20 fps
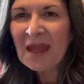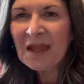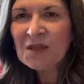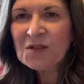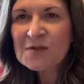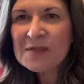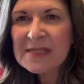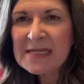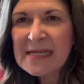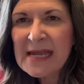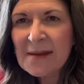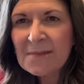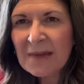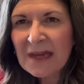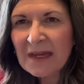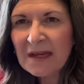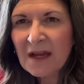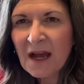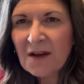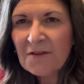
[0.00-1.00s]
You see I
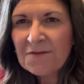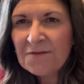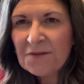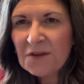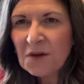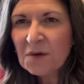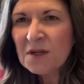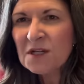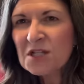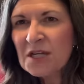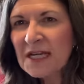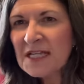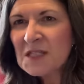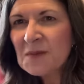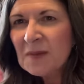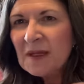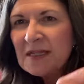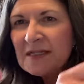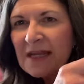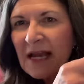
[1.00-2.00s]
made a few
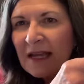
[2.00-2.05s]
adjustments.